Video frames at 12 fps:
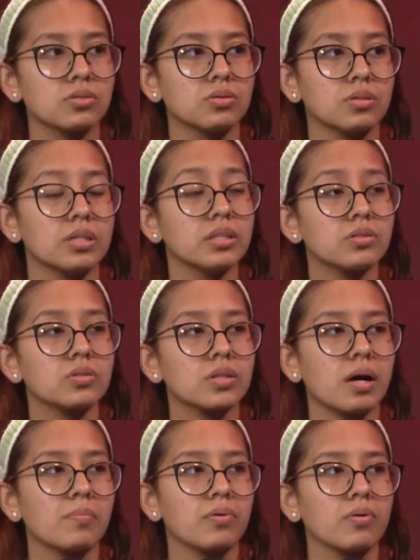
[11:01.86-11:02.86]
to lead to
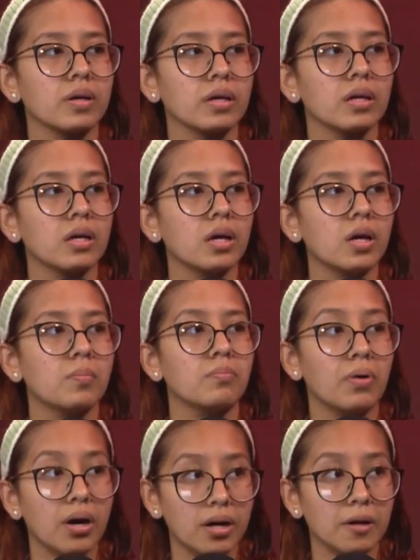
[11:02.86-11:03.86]
that point.
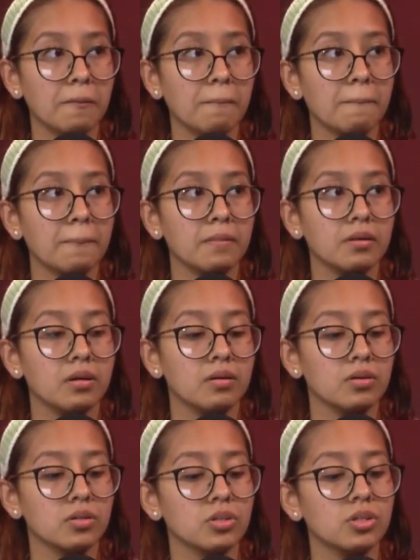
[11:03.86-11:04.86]
But
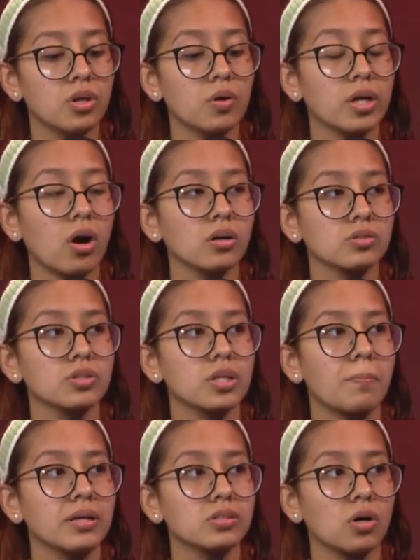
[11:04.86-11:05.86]
you know, it also
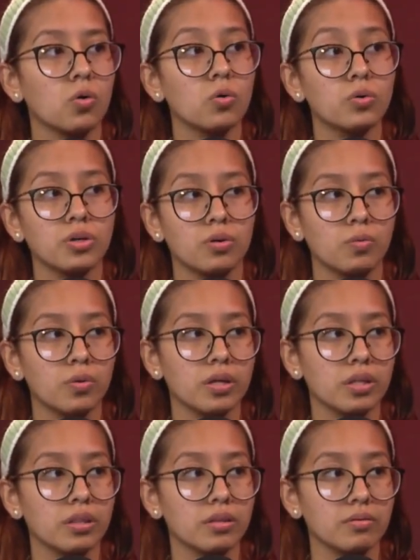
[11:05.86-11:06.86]
depends on who you're
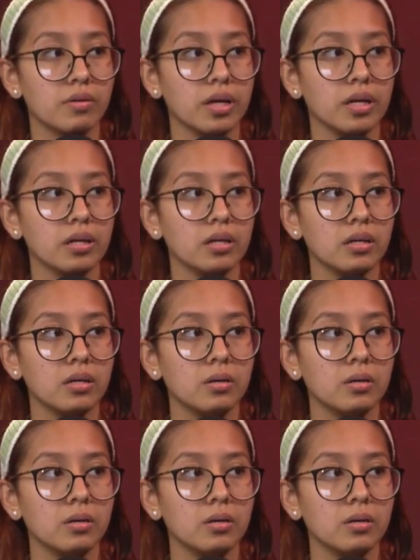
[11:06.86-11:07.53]
with, right?